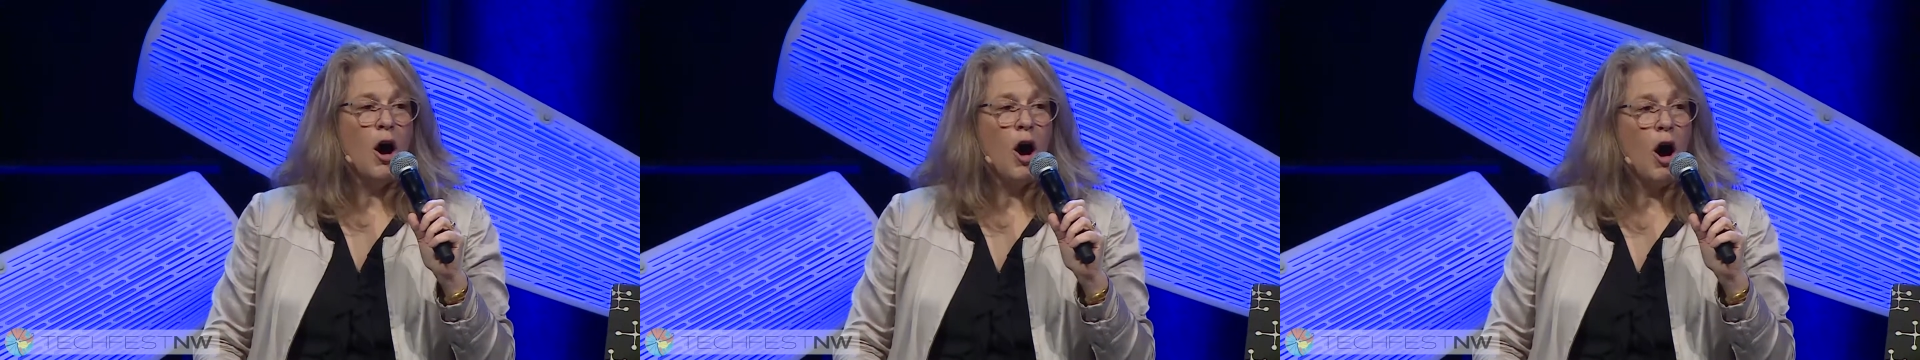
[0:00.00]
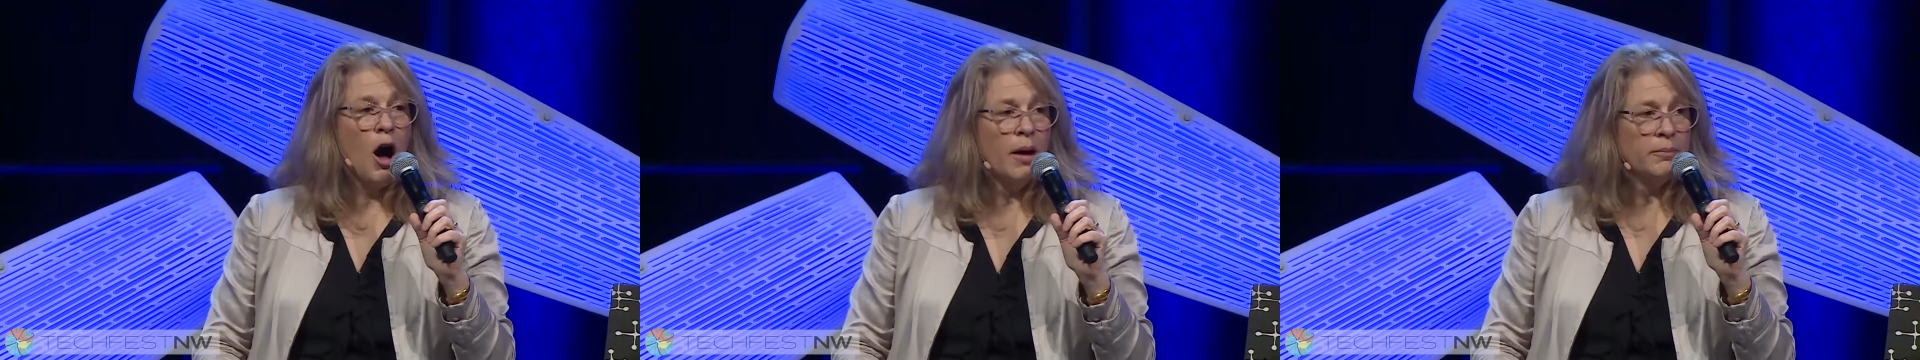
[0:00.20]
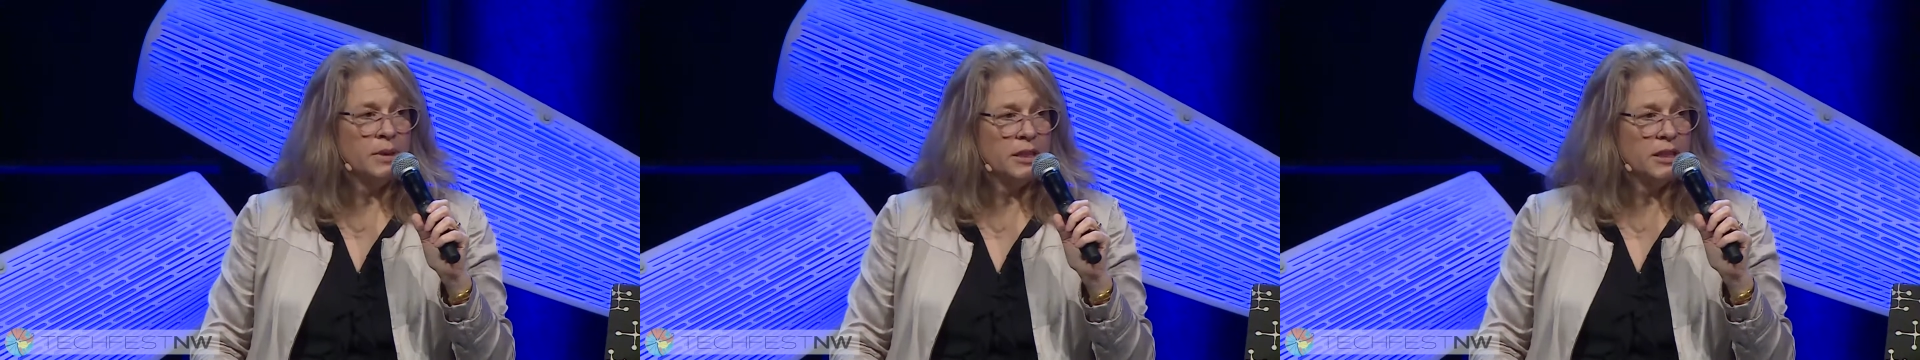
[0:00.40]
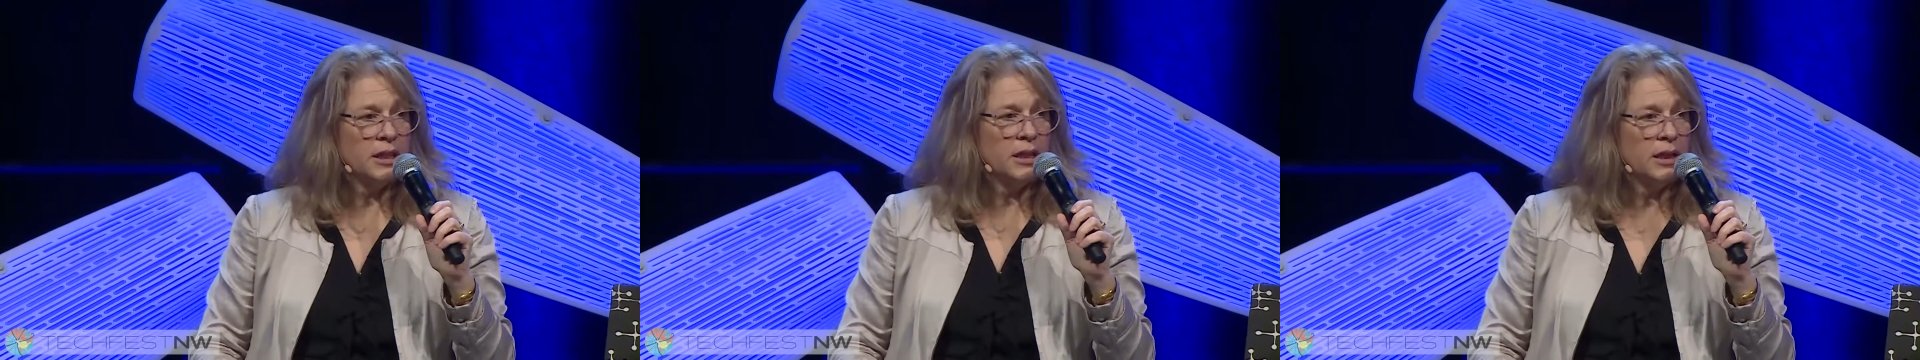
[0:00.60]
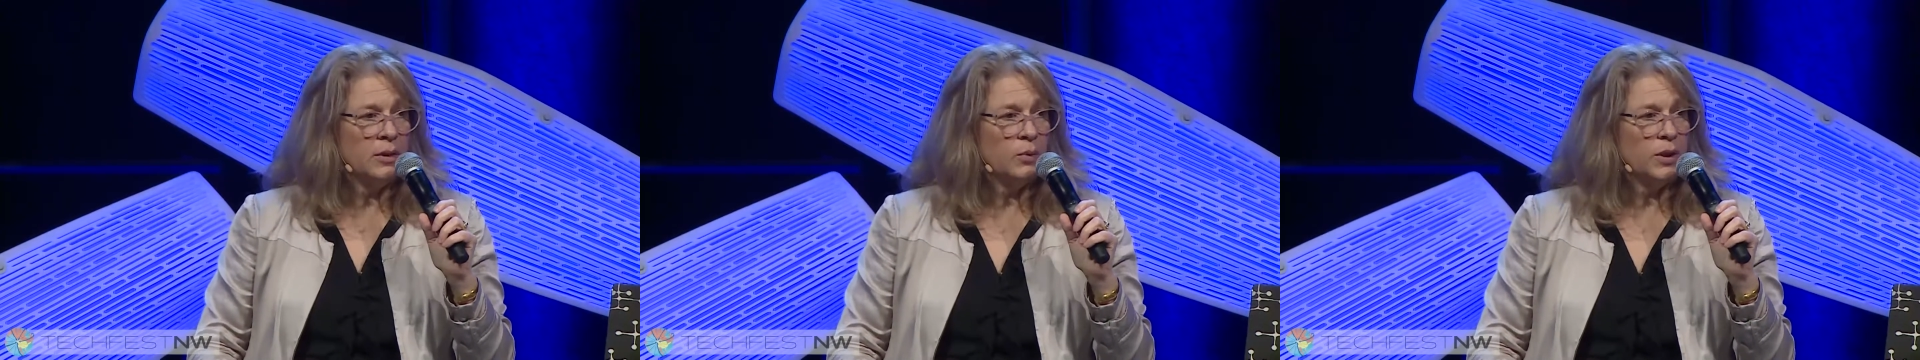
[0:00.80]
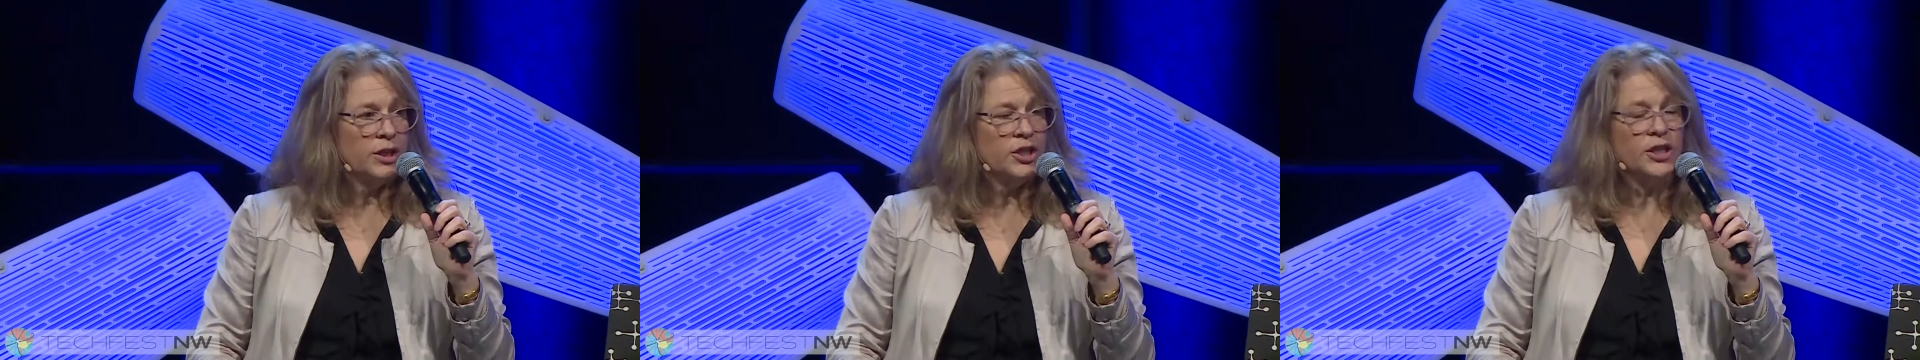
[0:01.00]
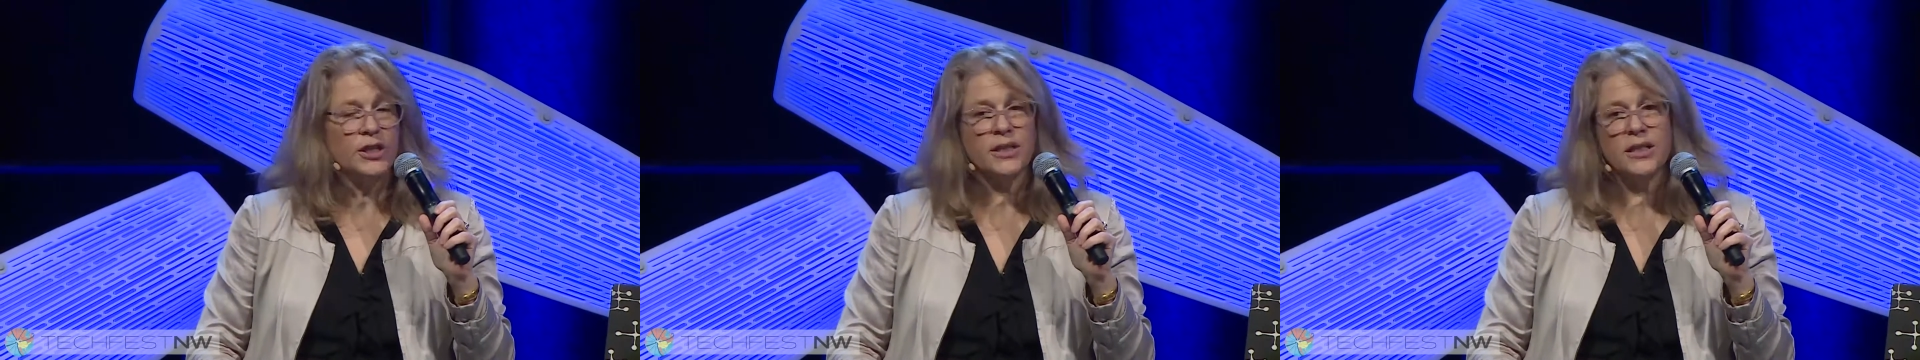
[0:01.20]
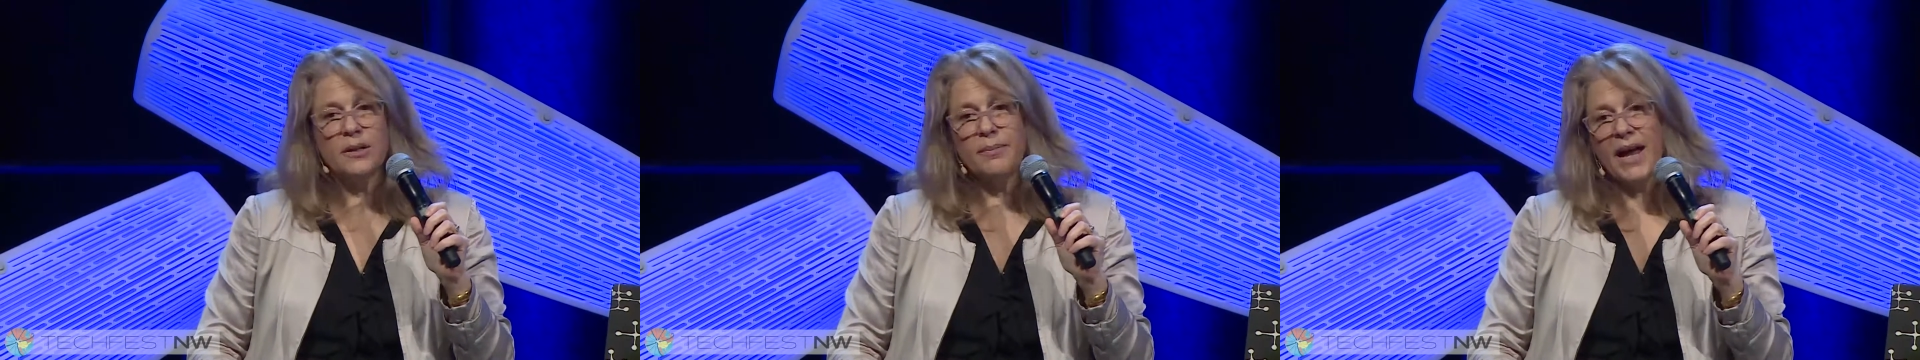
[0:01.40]
OMSI, which
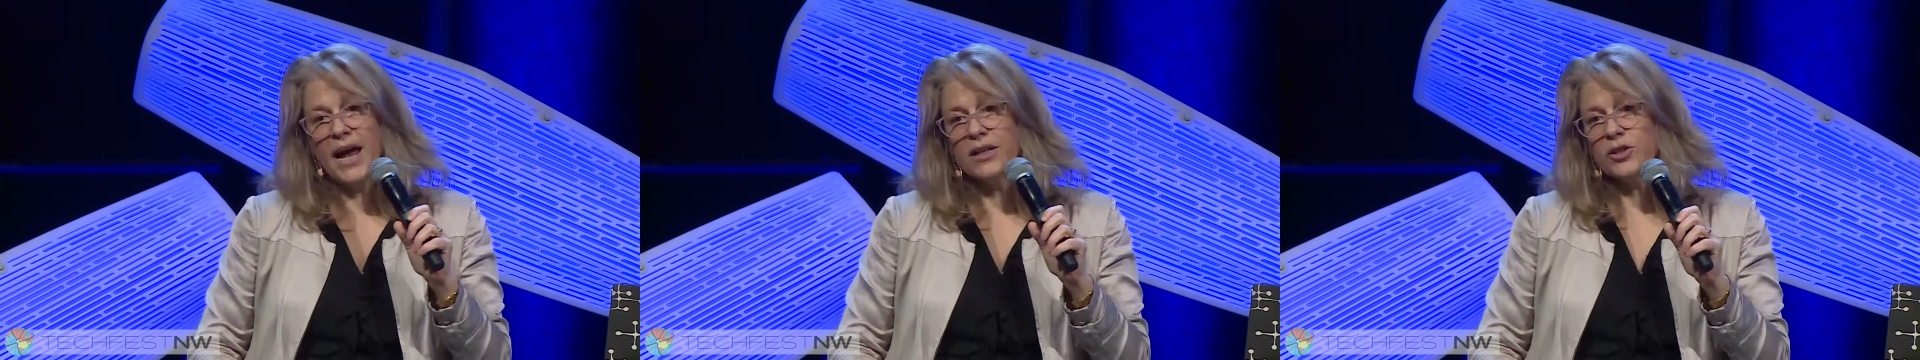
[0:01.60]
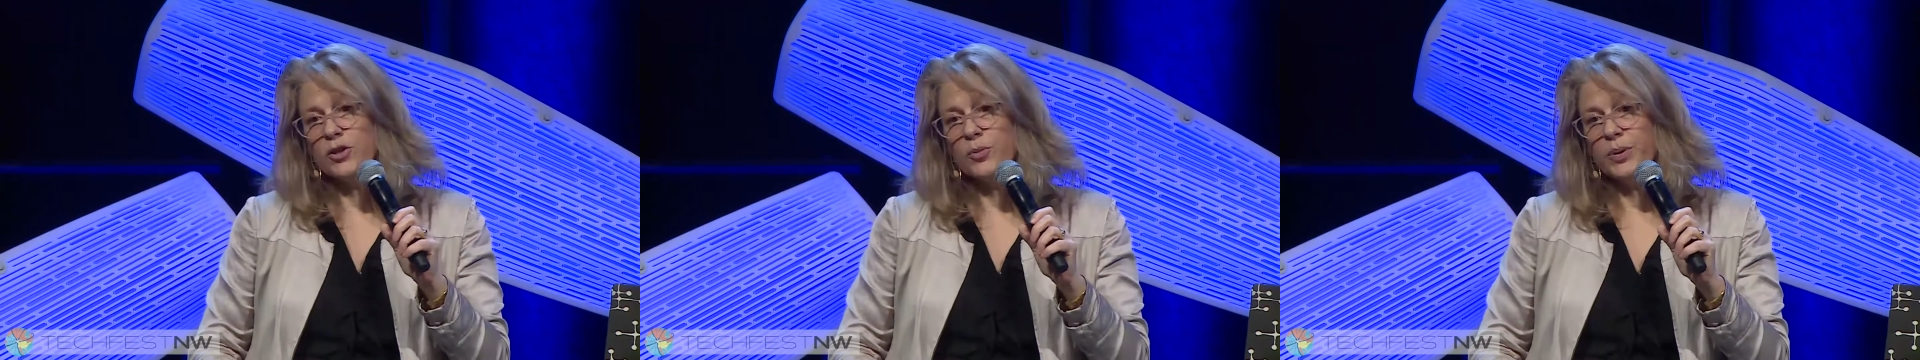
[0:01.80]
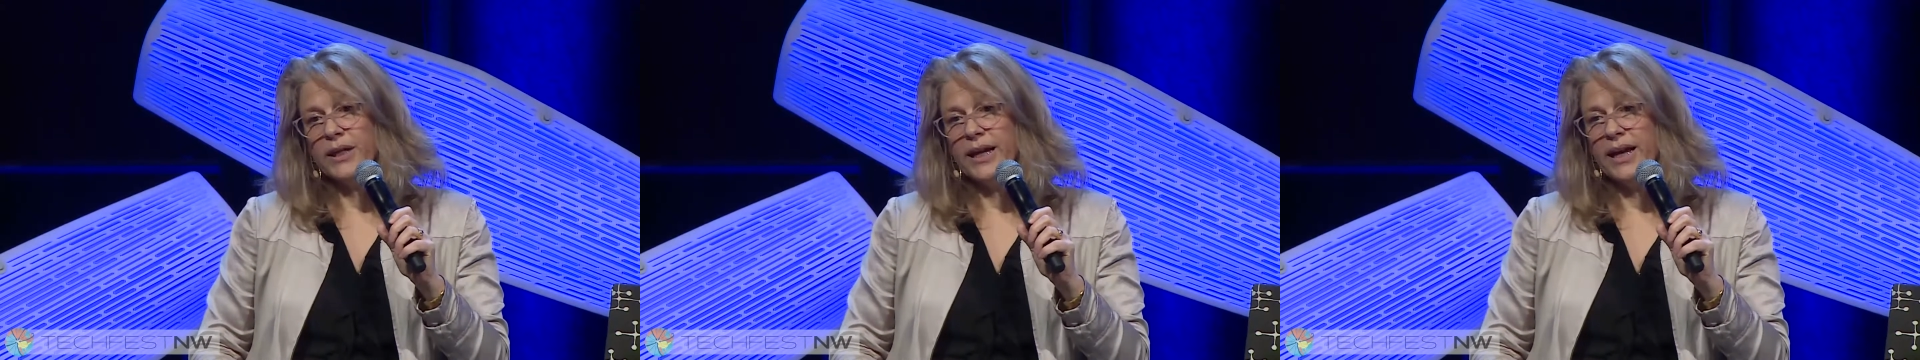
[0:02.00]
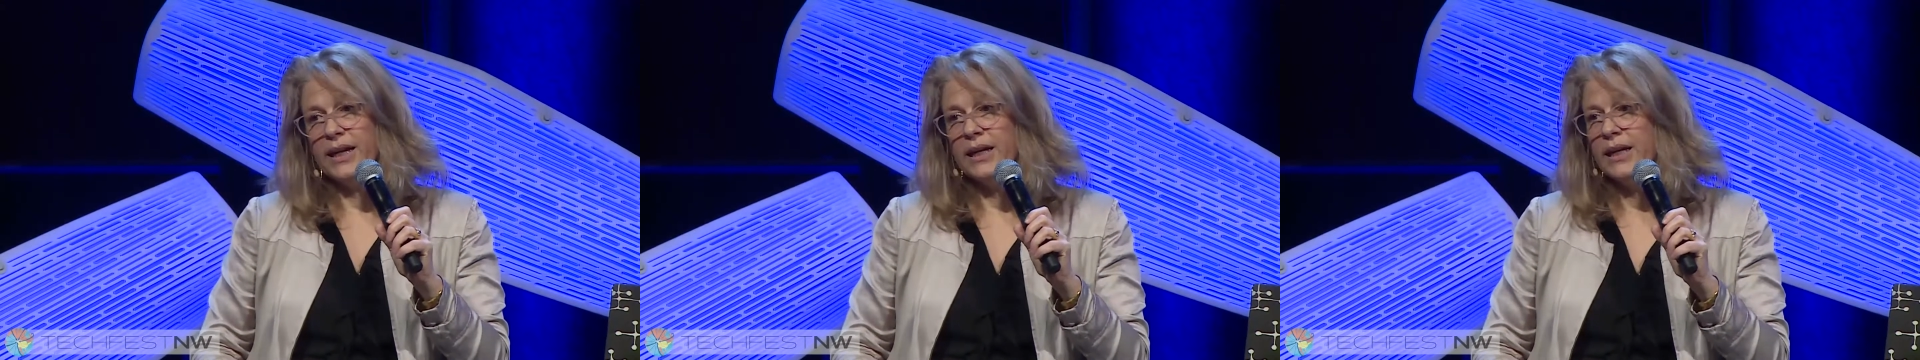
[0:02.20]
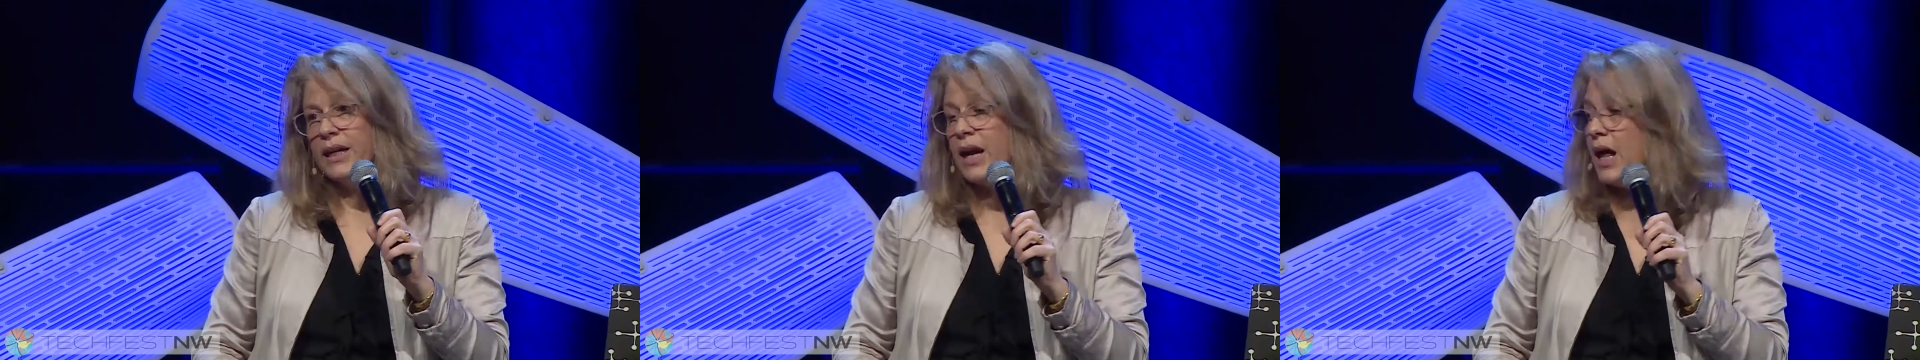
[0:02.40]
is in master planning,